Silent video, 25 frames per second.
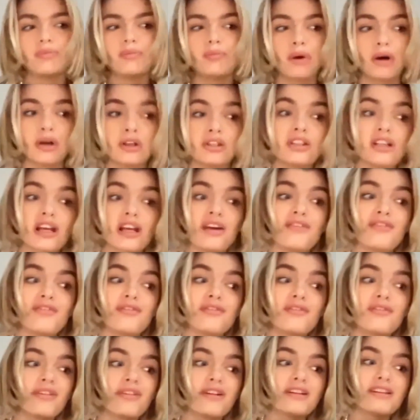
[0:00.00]
But if
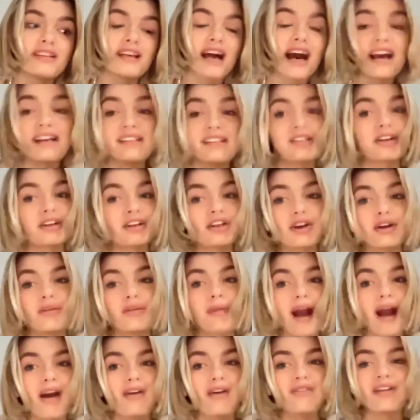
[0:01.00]
dyes are going to
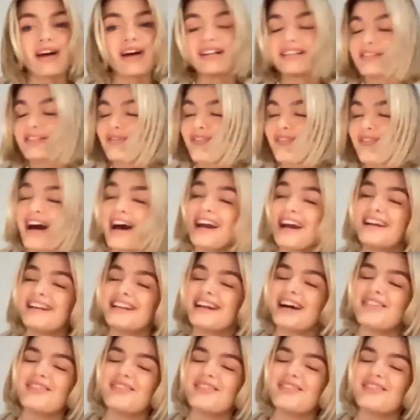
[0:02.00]
come out, that's fine.